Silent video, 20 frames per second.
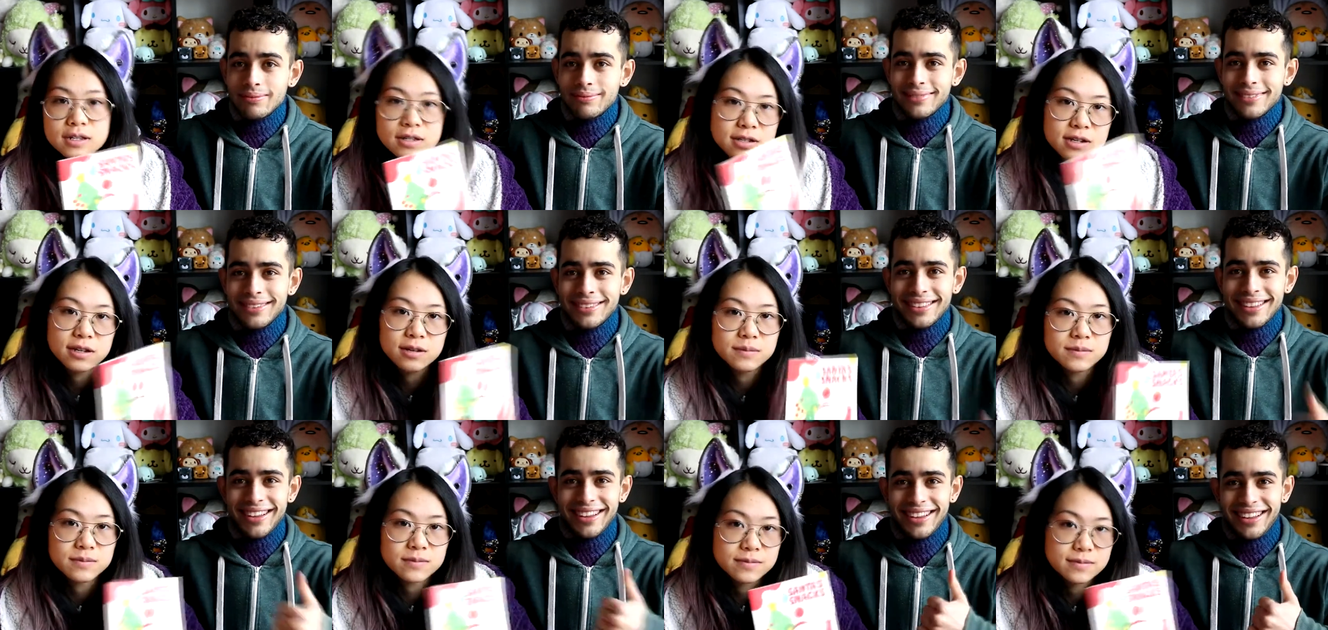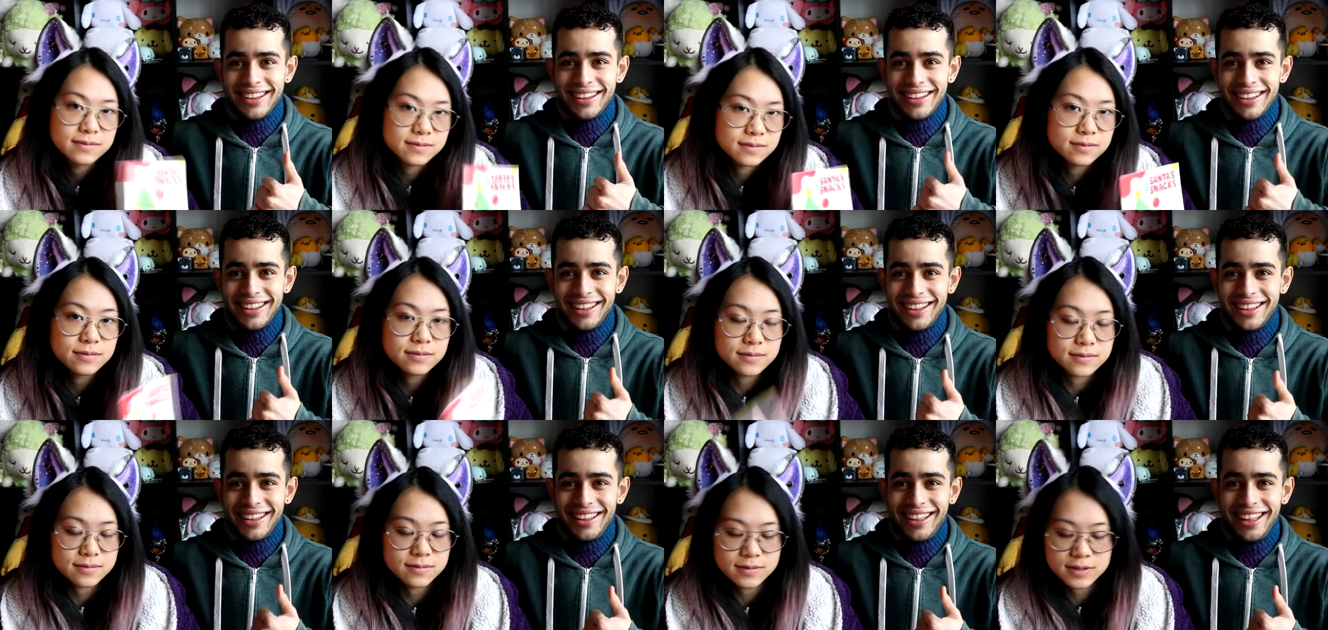Speaker 1: this time.
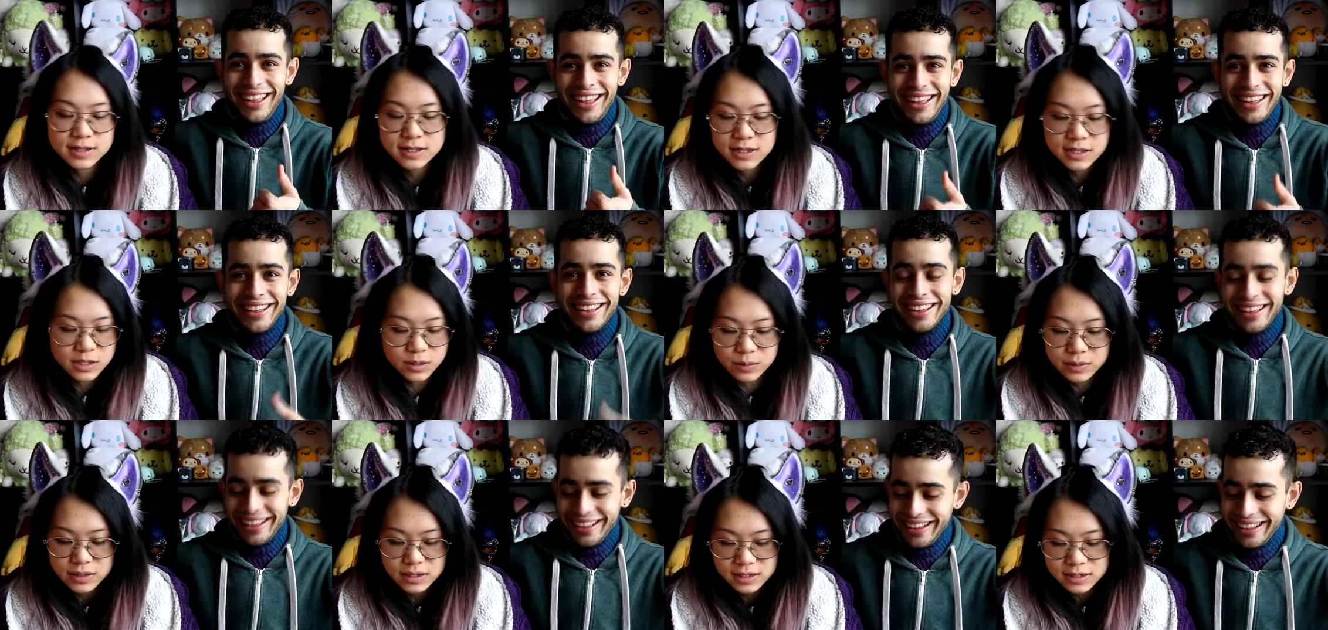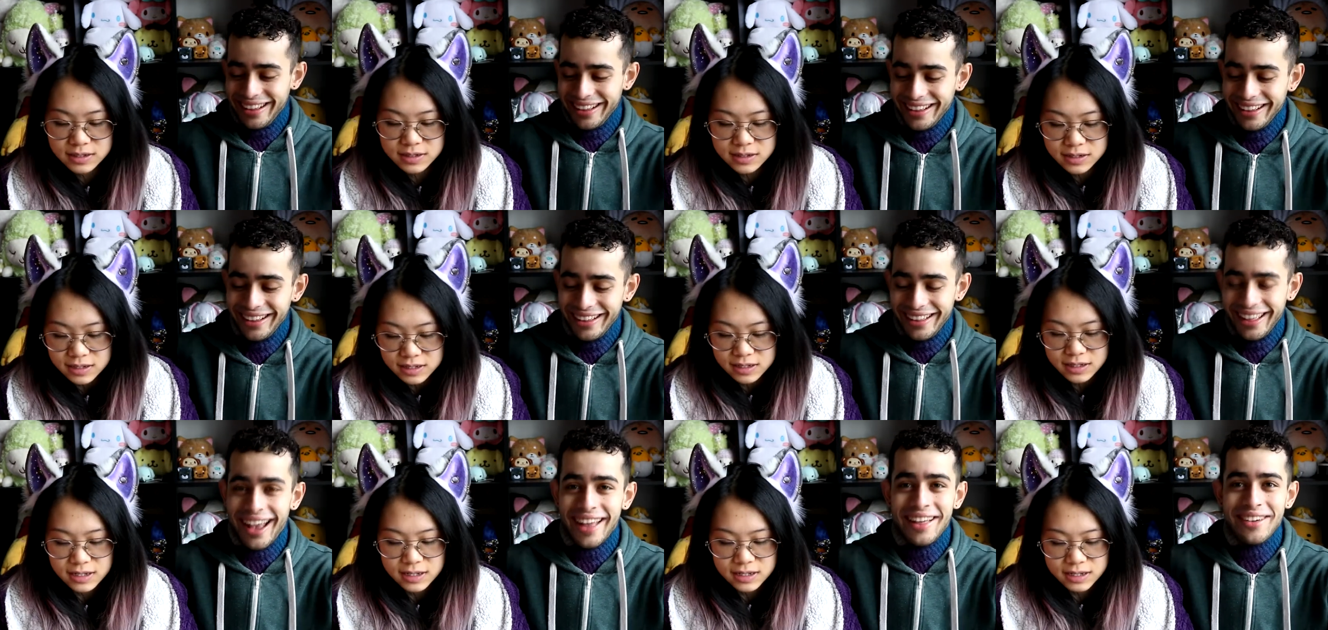Because last time we didn't.
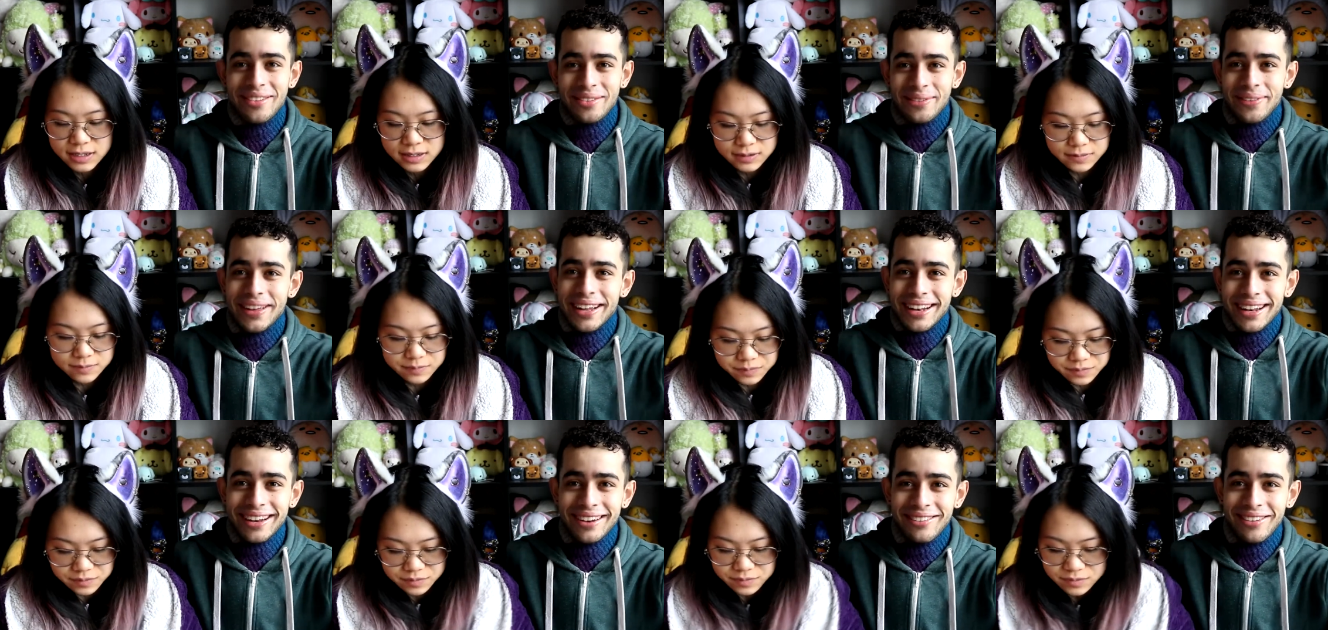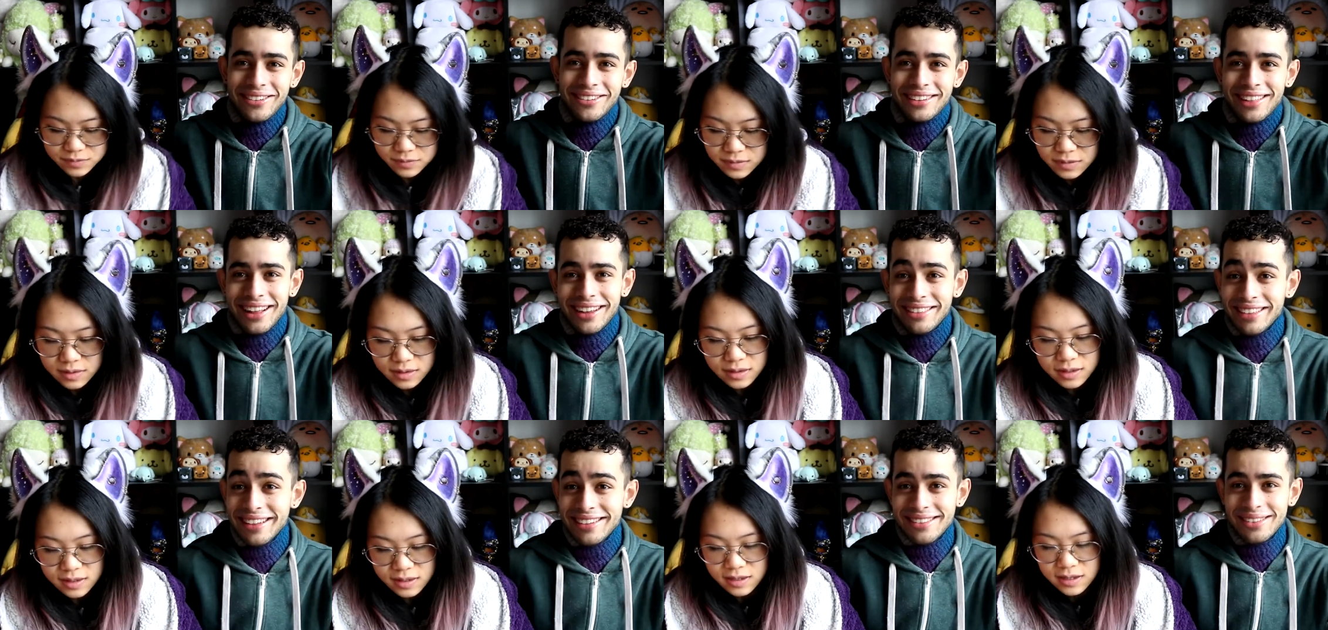
Speaker 2: Yeah, that was fun. We were just
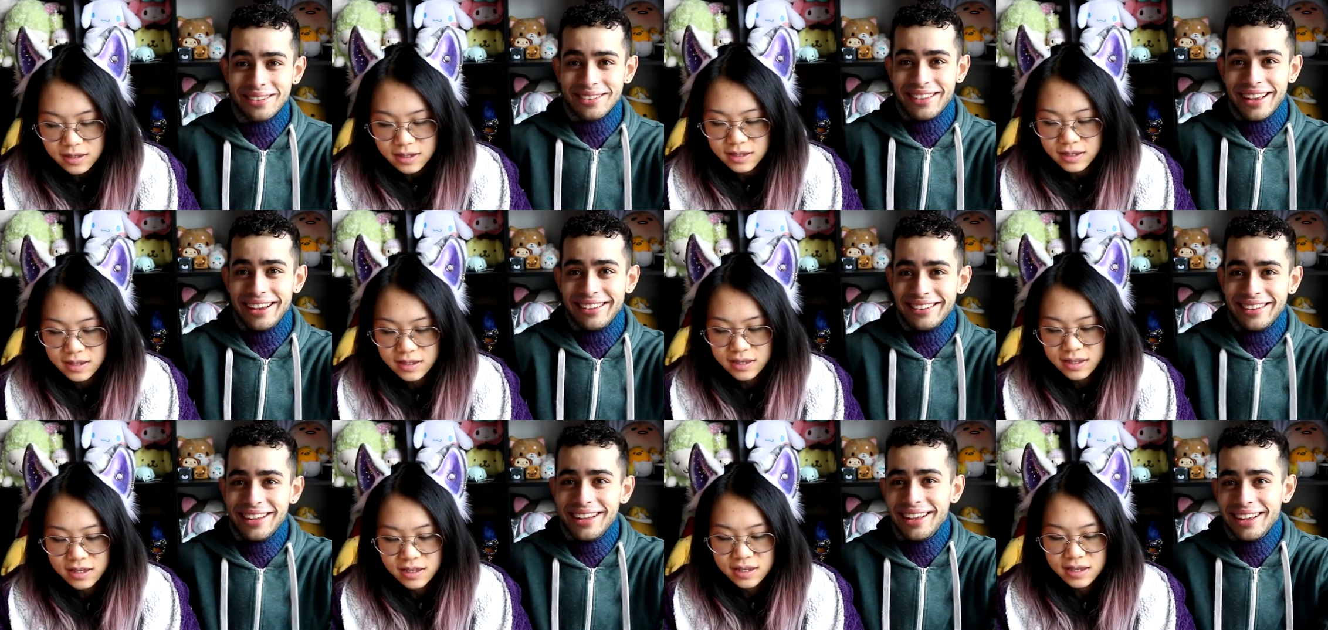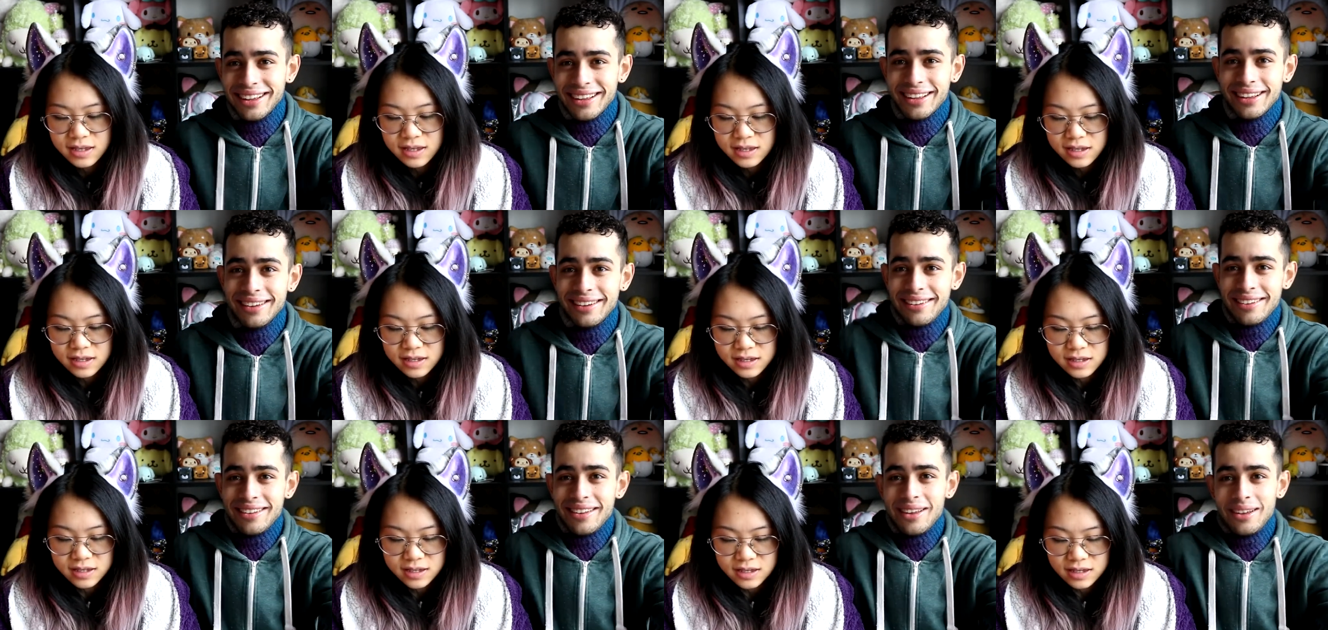like, this looks tasty.
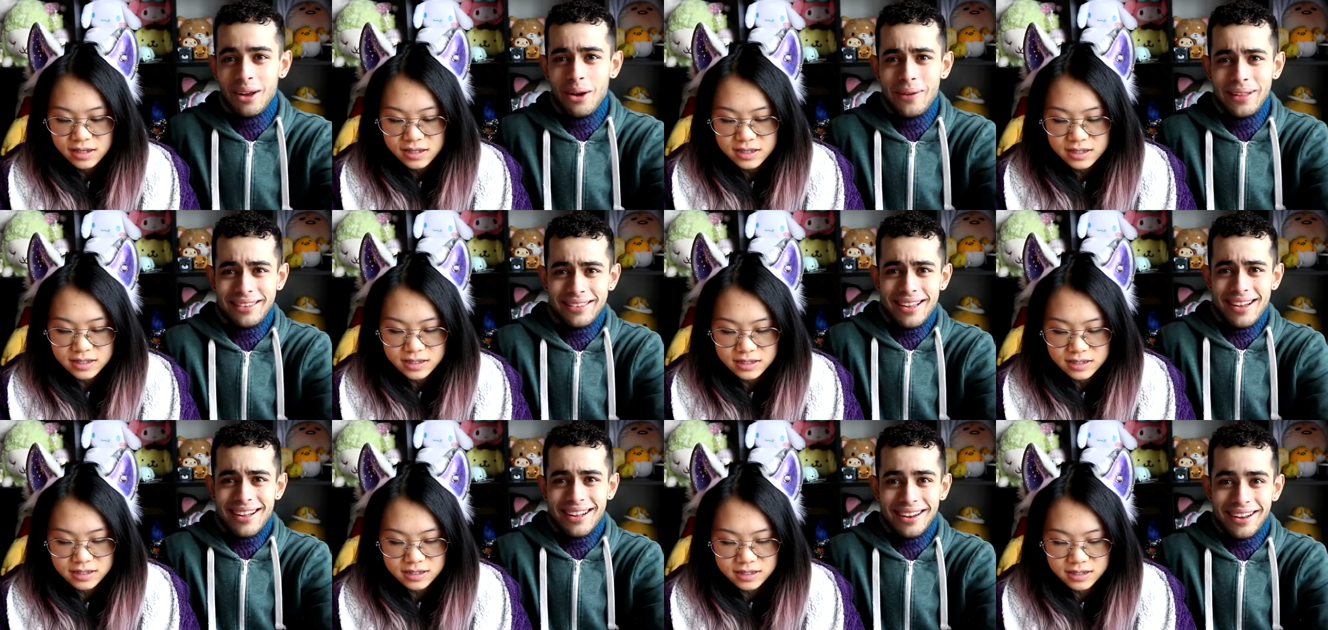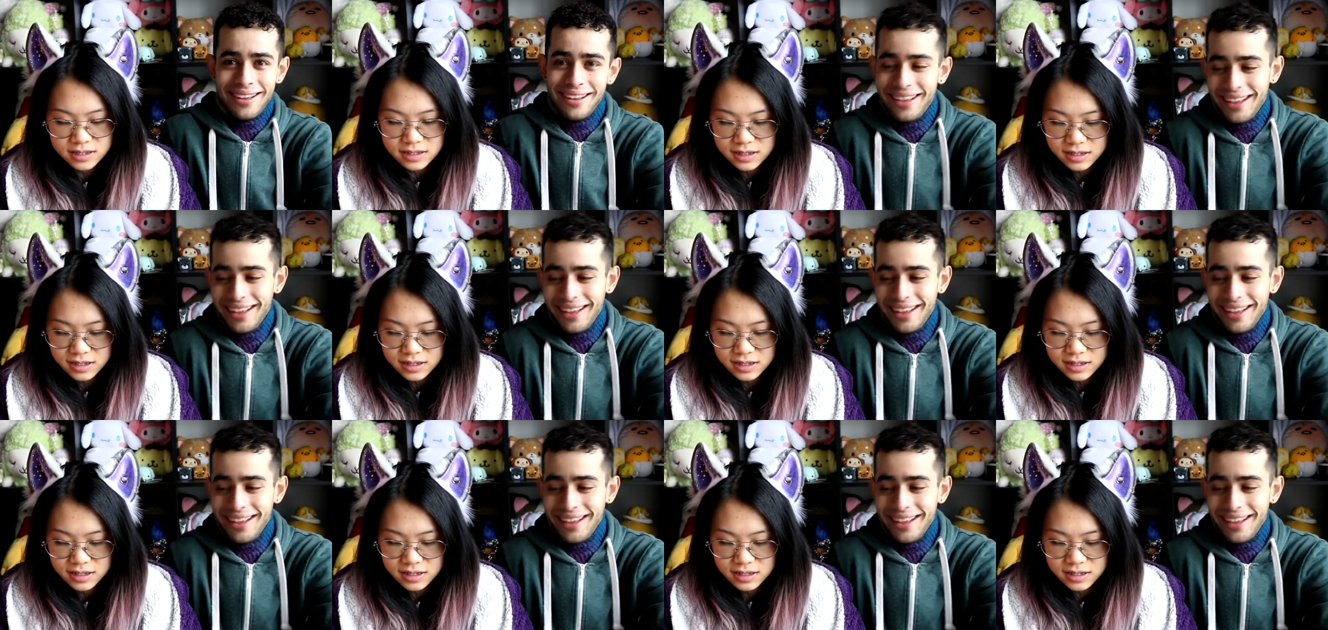Oh, it's not.